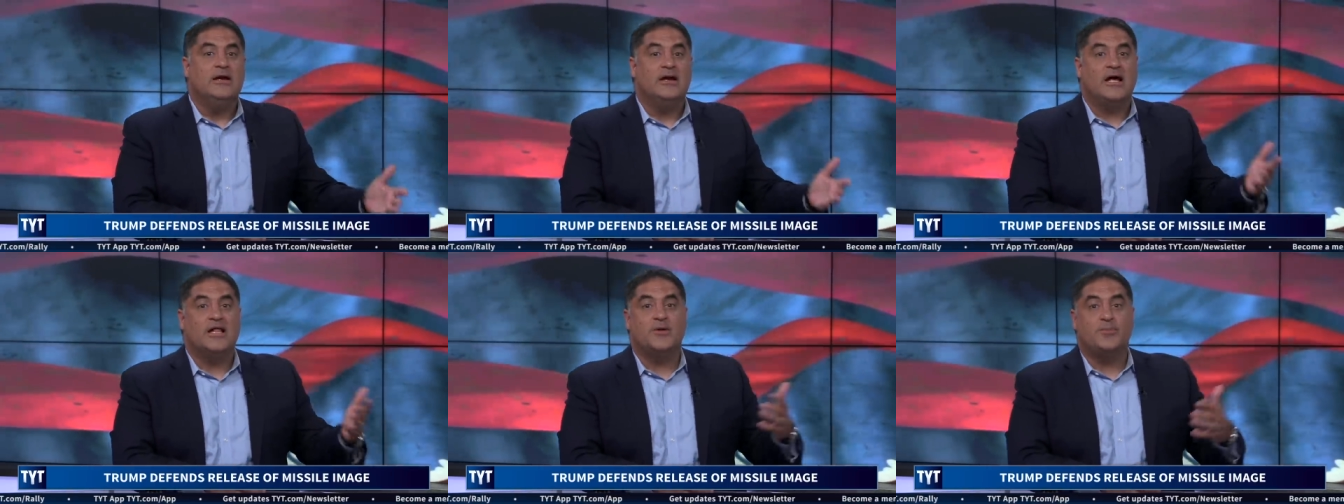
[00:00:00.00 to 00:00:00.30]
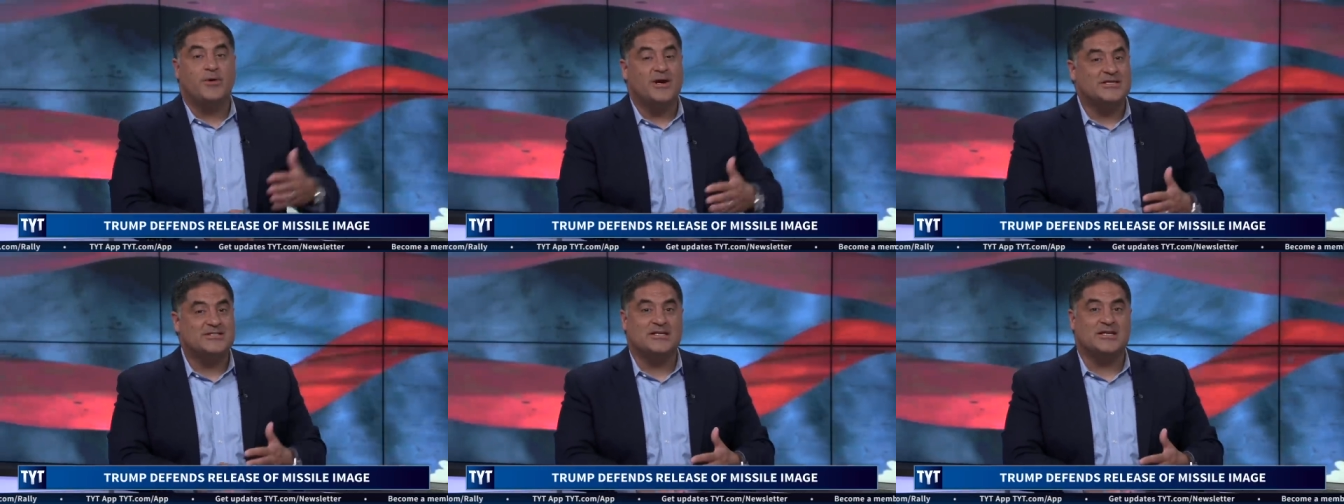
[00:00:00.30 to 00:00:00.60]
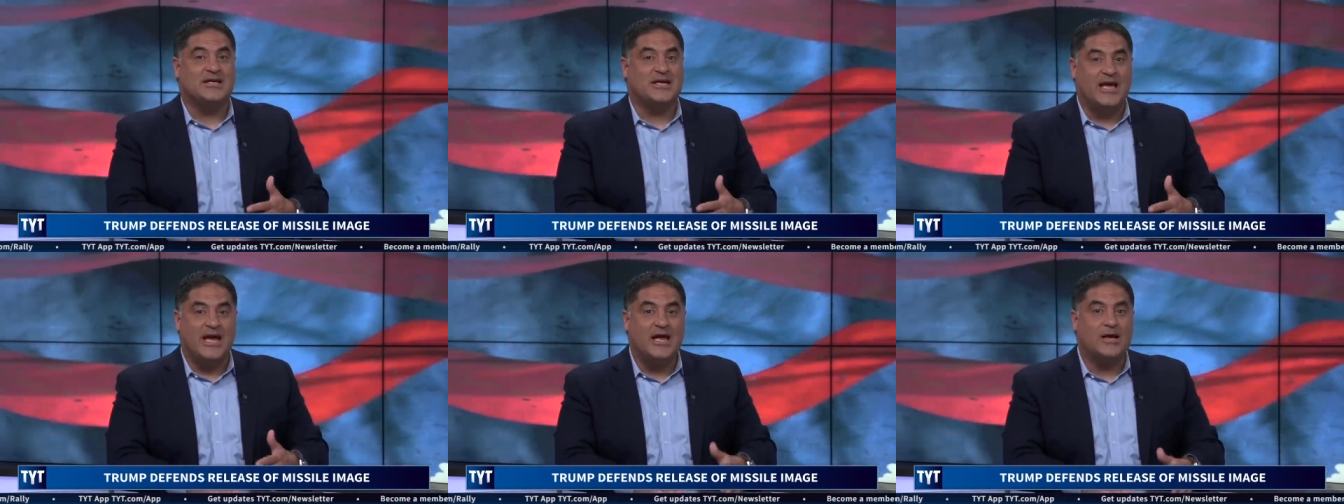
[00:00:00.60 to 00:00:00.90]
Now the
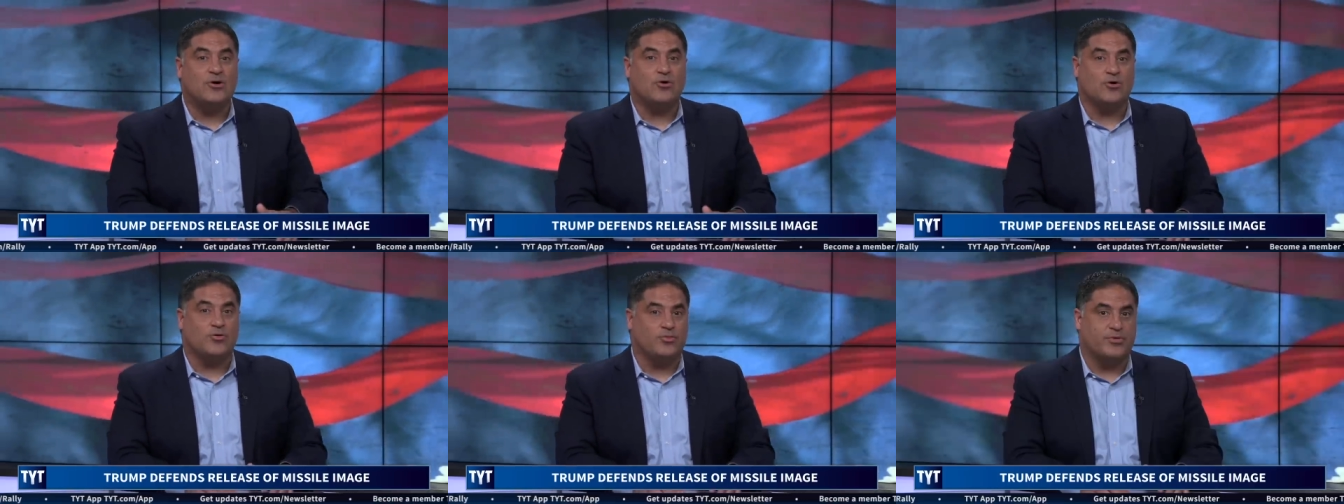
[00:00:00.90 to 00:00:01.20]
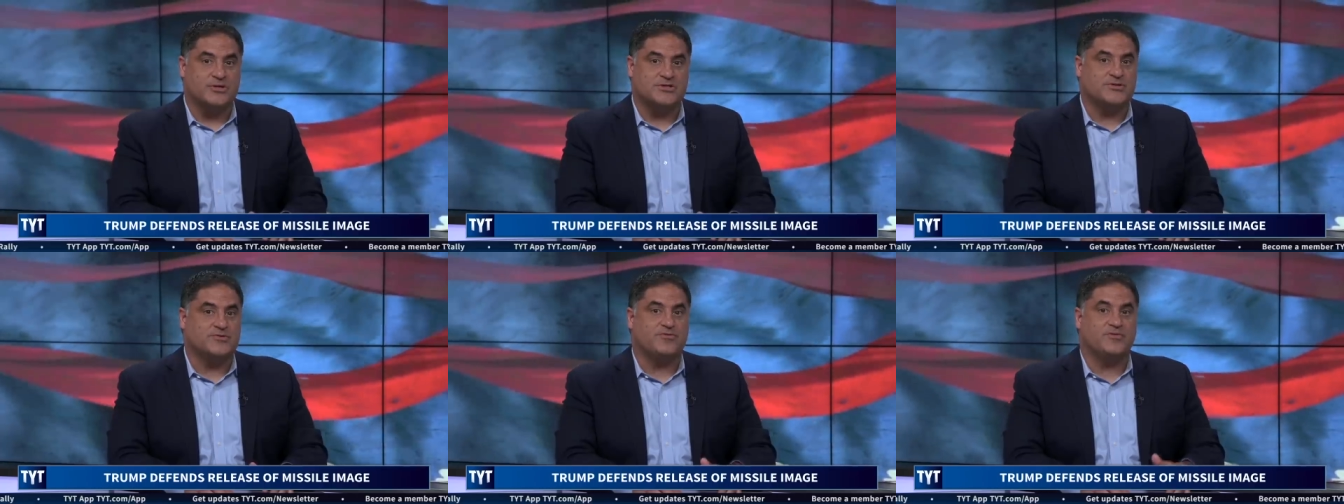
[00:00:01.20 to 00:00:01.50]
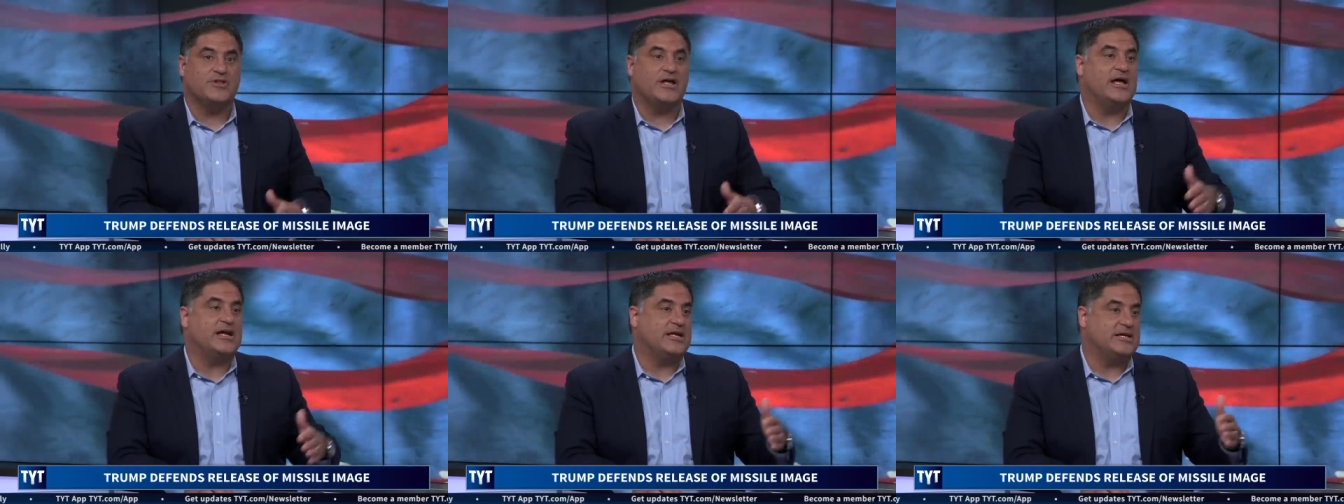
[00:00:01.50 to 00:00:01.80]
president can't go to prison
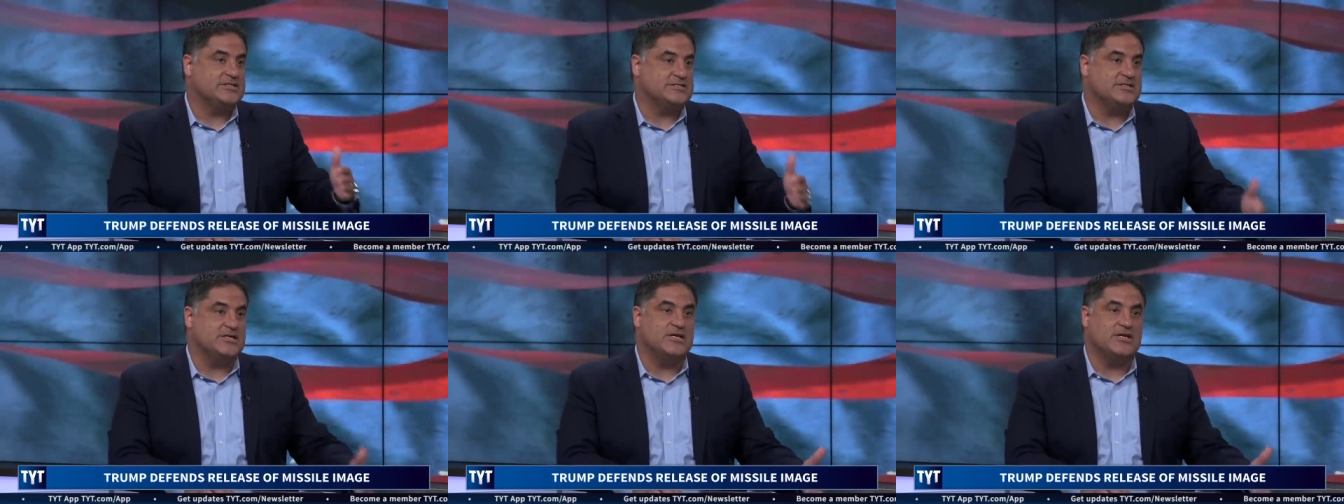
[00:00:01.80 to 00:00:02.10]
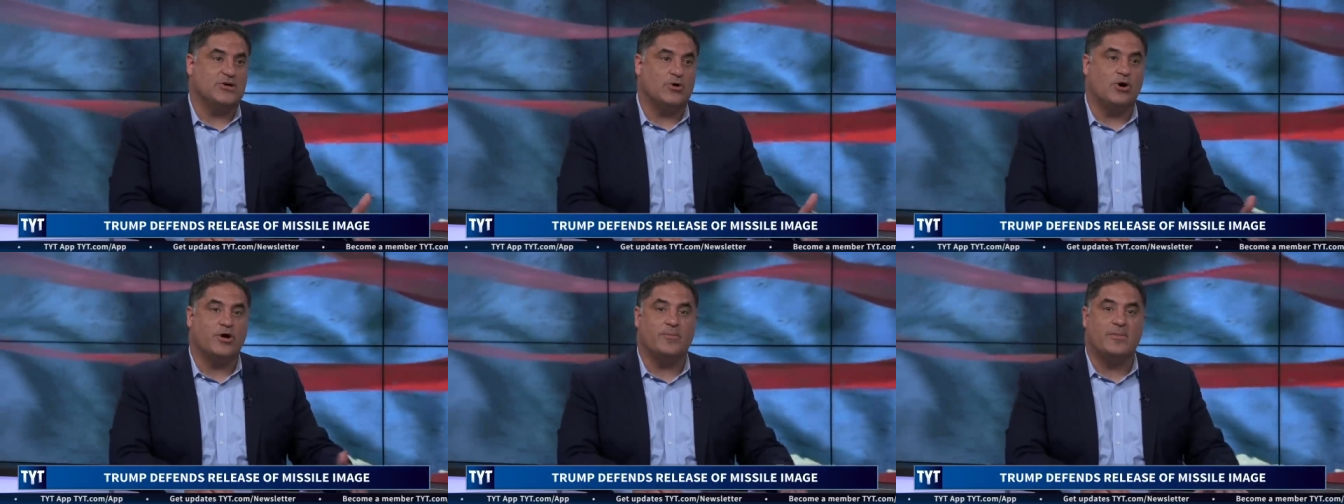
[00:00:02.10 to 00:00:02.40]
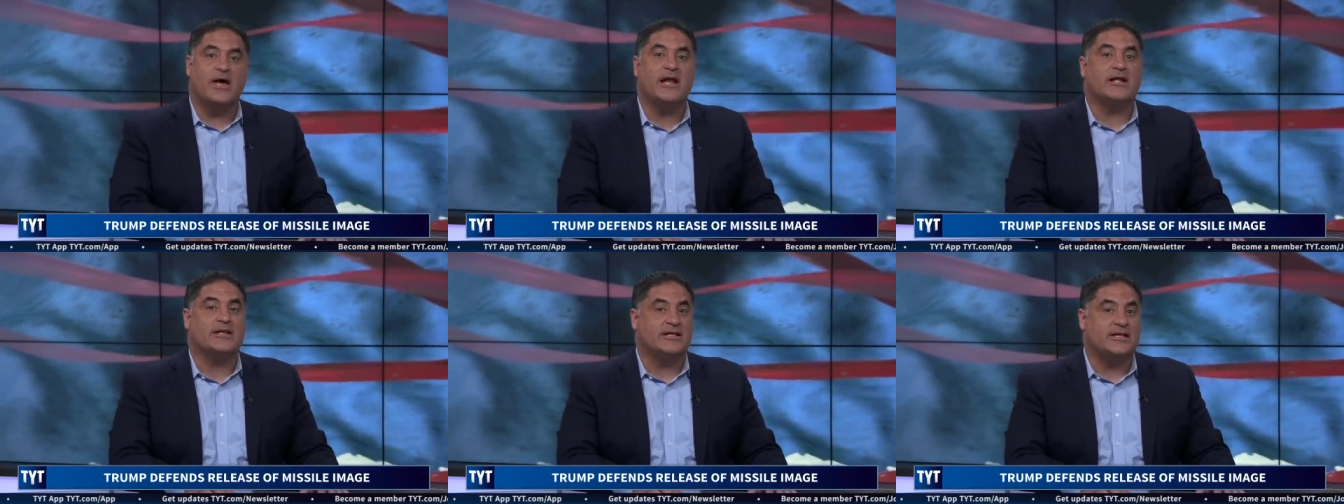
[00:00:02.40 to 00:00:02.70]
for that because he can
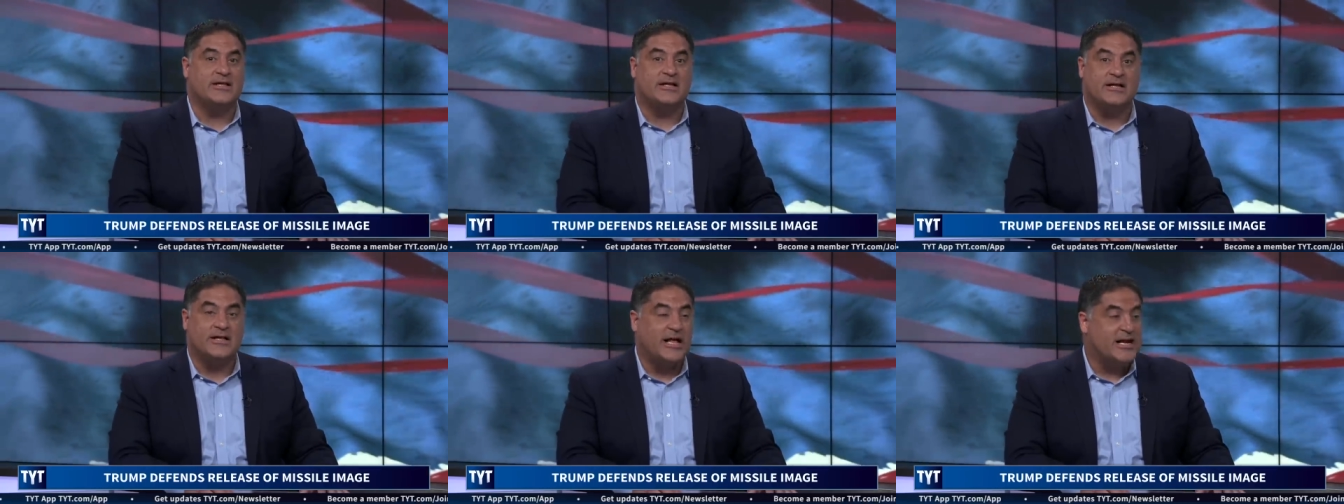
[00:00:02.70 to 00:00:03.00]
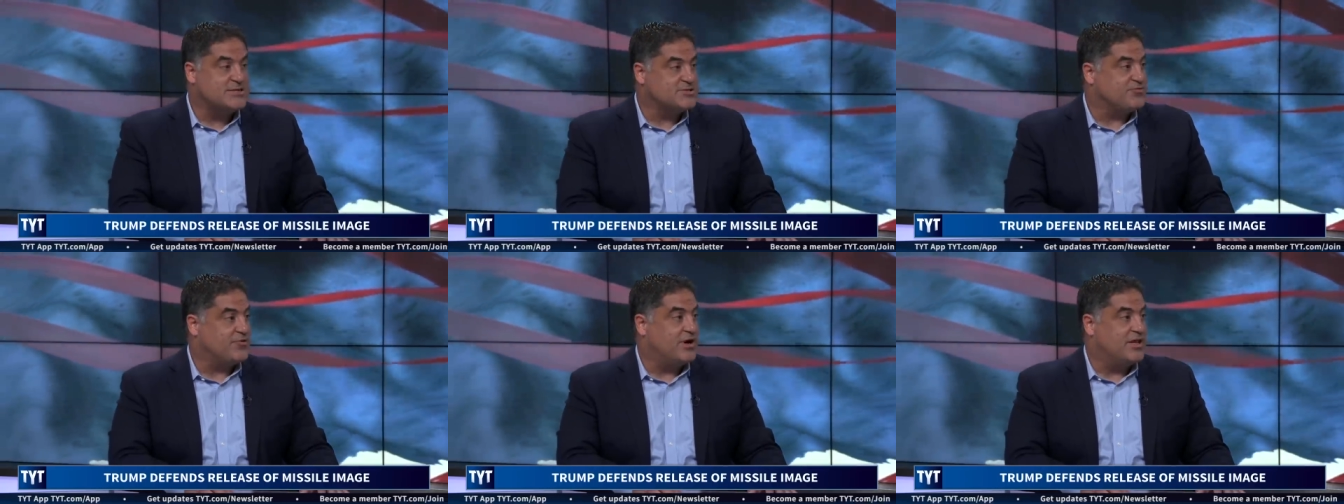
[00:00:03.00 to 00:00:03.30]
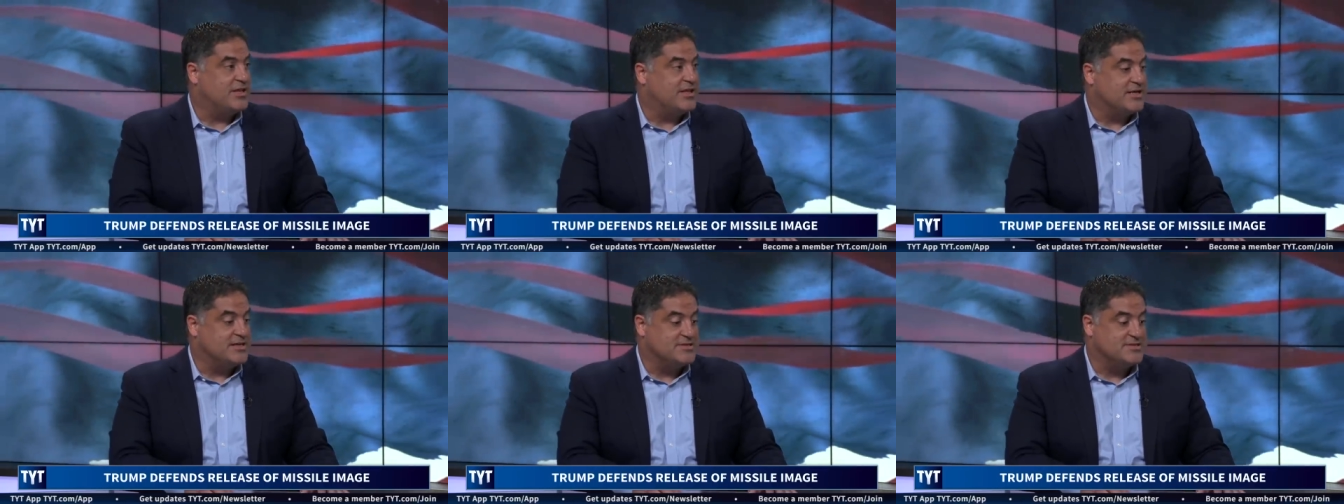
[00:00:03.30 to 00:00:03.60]
automatically
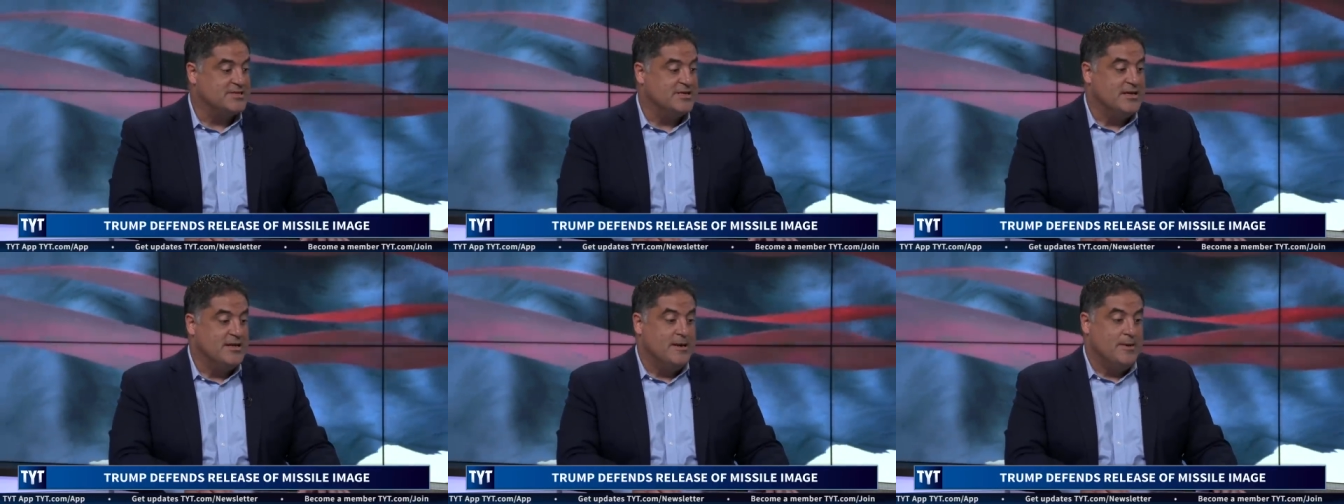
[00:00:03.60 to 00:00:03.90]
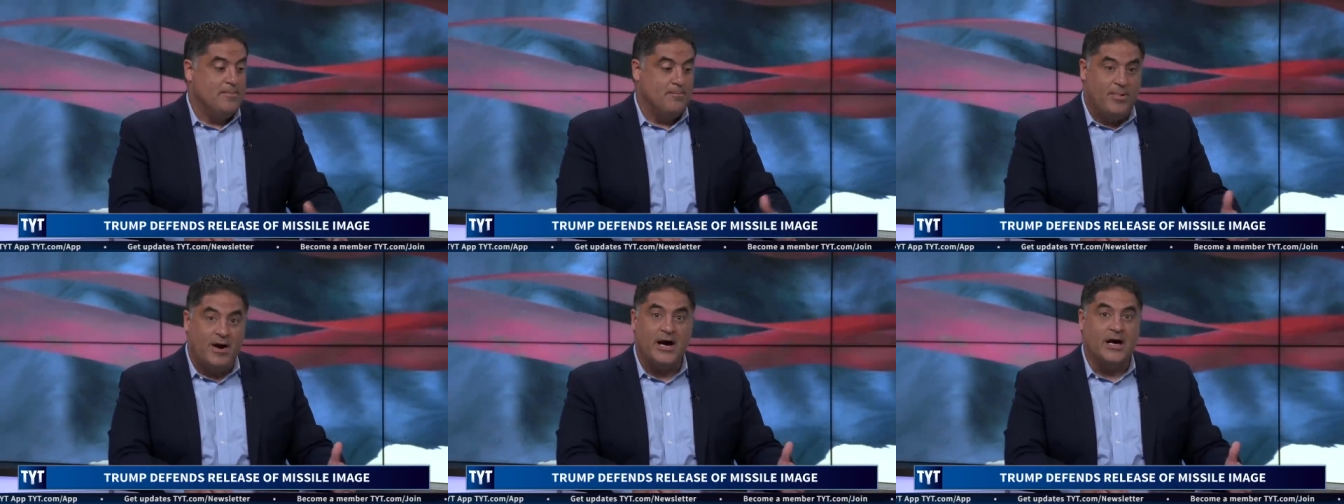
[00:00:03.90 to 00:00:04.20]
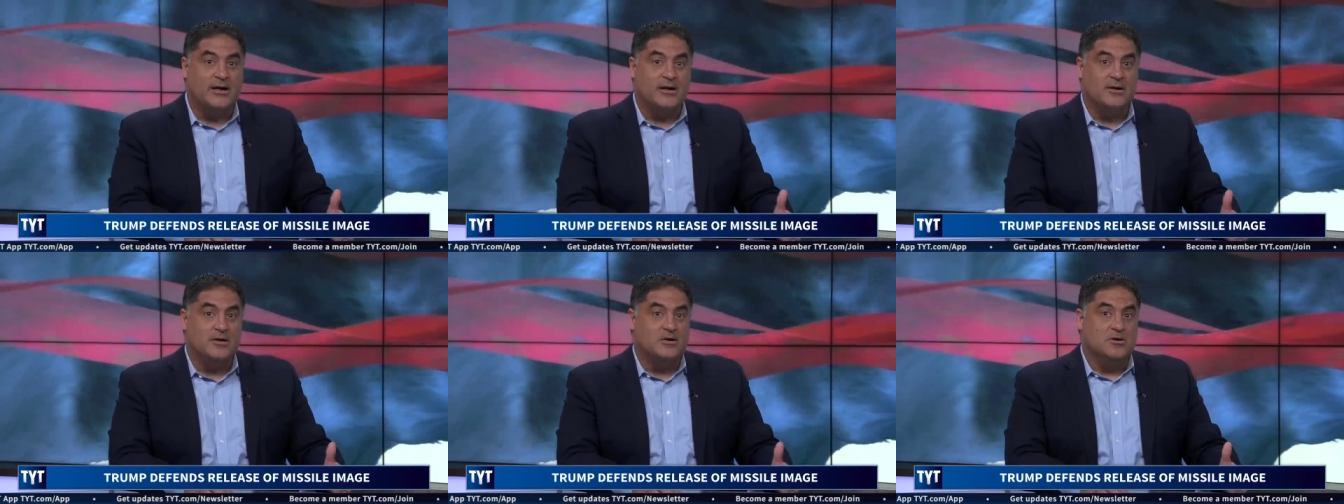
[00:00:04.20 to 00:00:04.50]
declassify things,
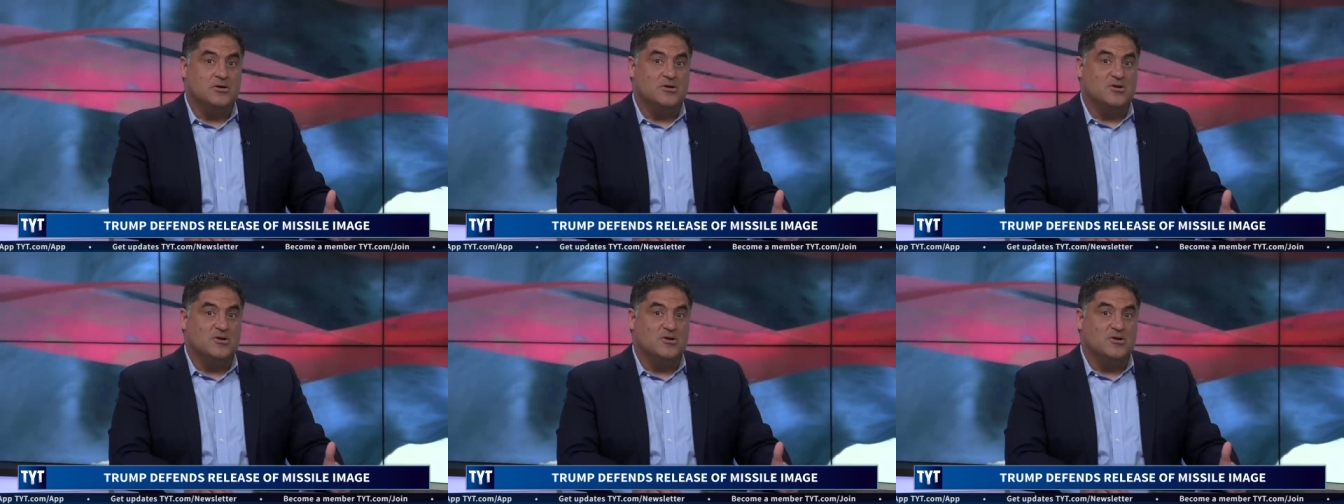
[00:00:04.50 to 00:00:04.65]
but